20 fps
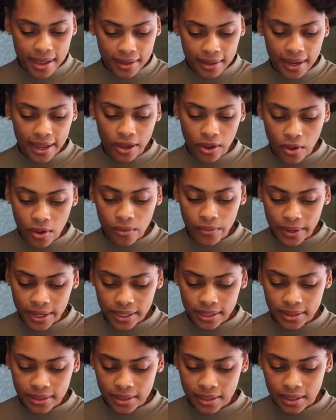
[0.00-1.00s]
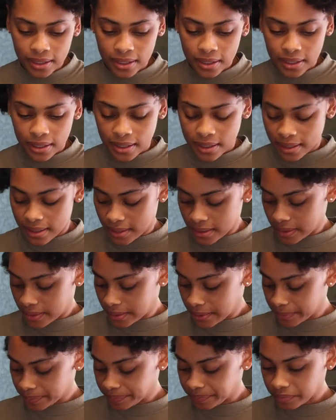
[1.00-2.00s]
like always,
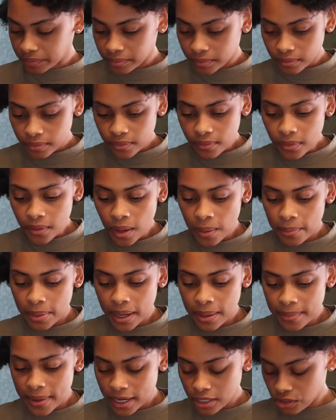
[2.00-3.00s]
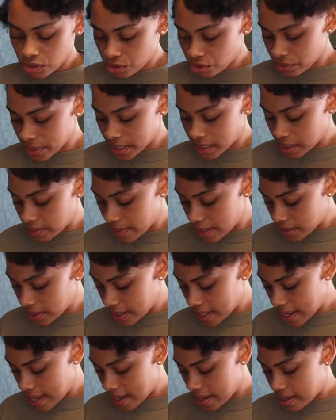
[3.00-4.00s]
but I'm not too stressed about
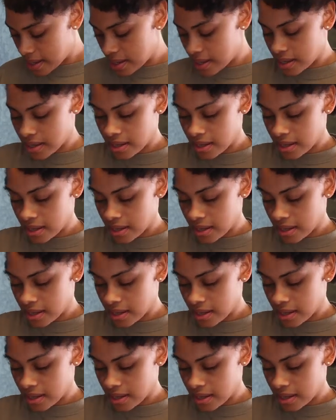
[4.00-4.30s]
that.